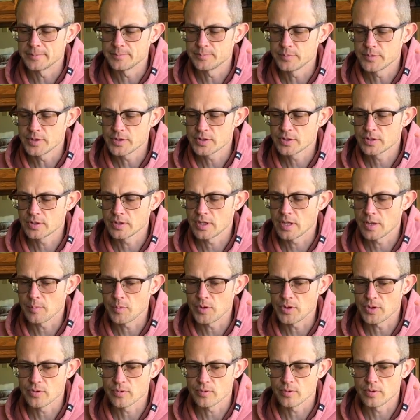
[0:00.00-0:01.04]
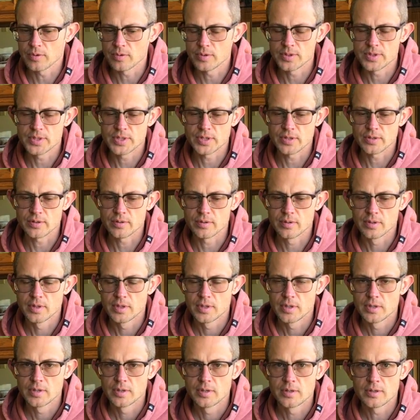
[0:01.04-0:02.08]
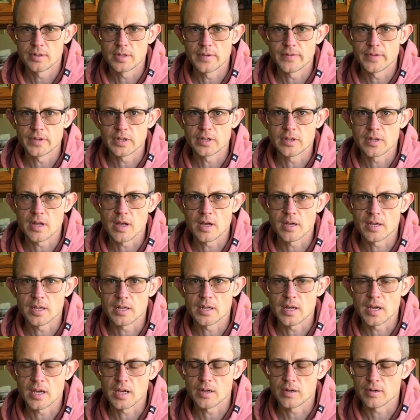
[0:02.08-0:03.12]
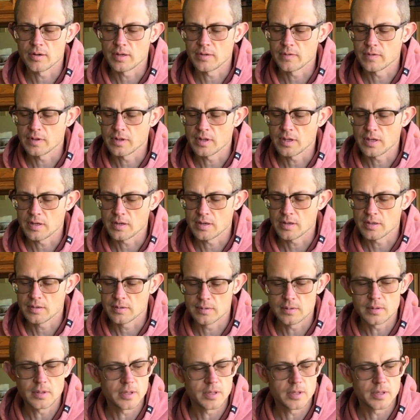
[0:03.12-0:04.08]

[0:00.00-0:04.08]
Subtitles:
This should get me through until 11 o'clock at night or even later.